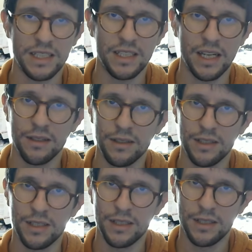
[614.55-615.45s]
day.
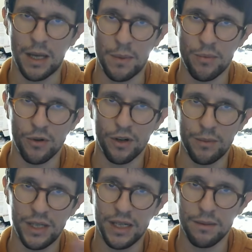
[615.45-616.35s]
Happy
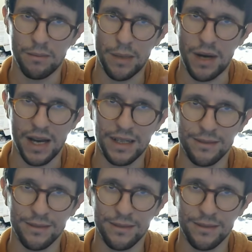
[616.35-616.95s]
programming. Bye bye.